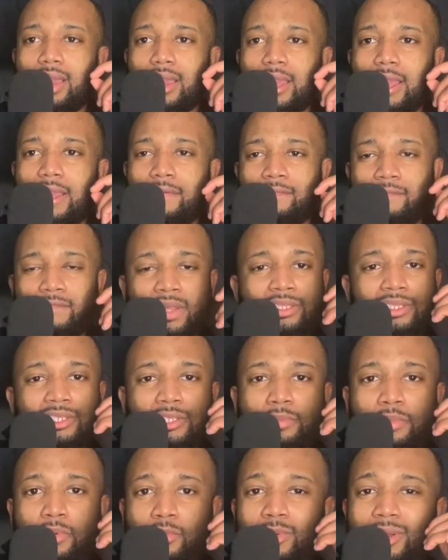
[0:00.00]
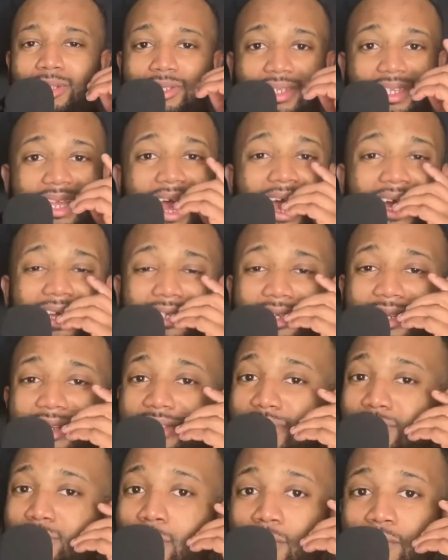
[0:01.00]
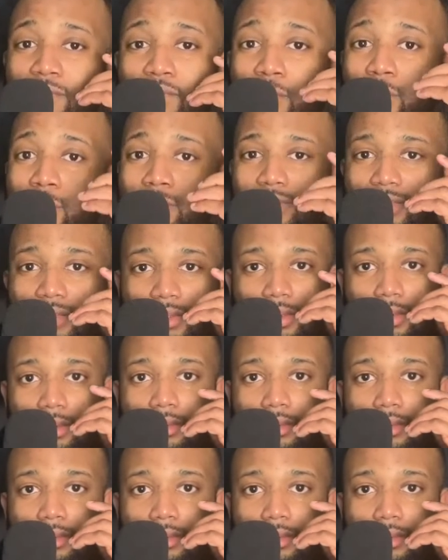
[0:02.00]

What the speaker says: invincible, which is actually so false.